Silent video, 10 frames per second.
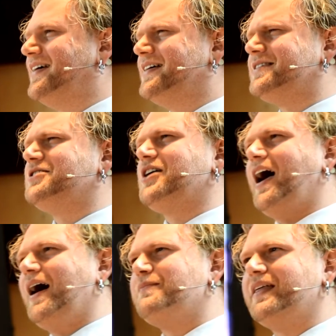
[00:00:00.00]
It's a
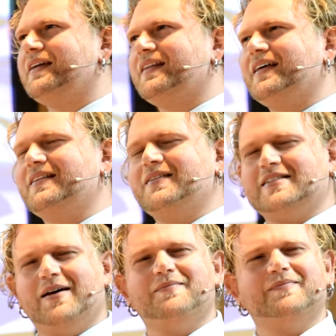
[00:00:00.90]
job that
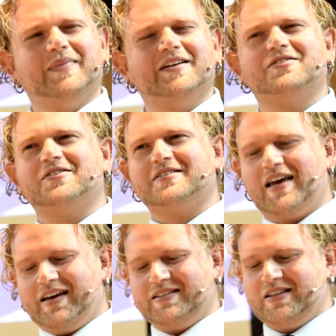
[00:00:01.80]
some ministers
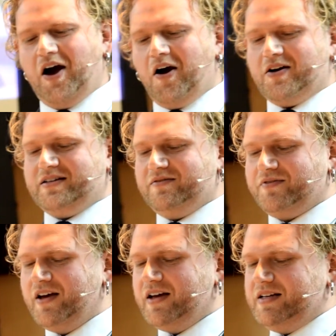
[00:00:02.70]
say is the art
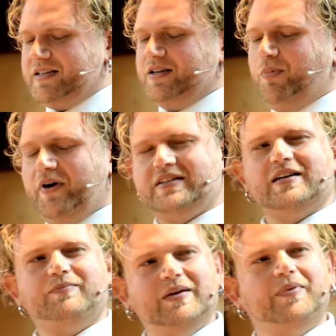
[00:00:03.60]
of
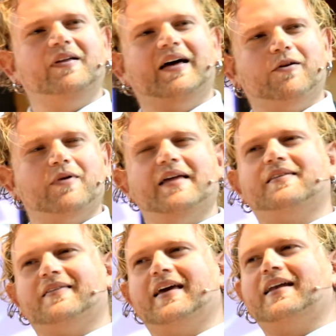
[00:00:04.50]
disappointing people at a rate
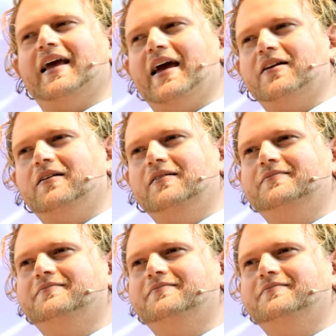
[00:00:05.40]
that they can handle.